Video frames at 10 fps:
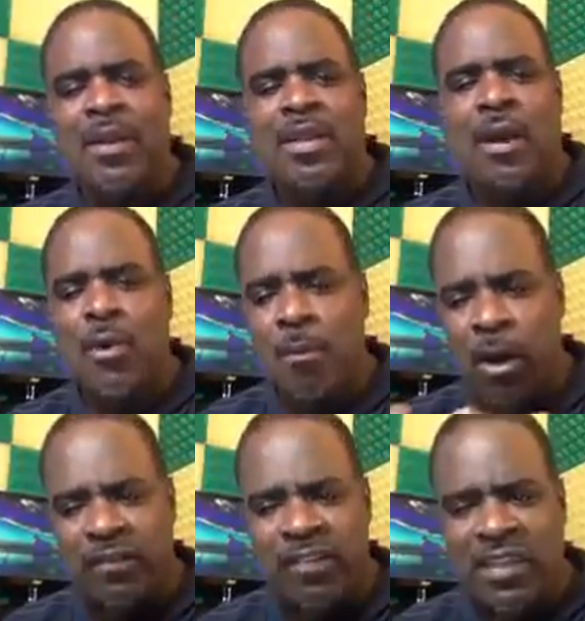that we
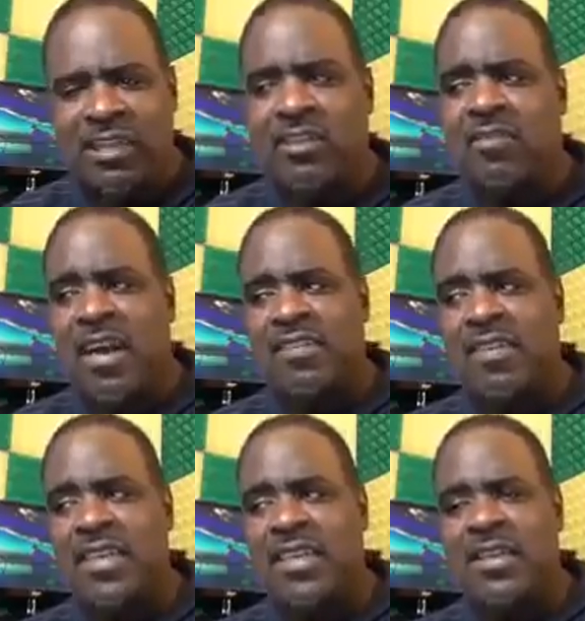mustn't take no
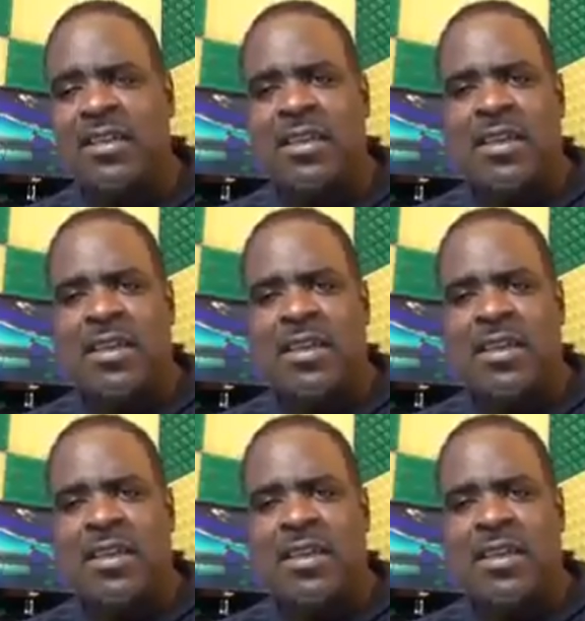vaccine.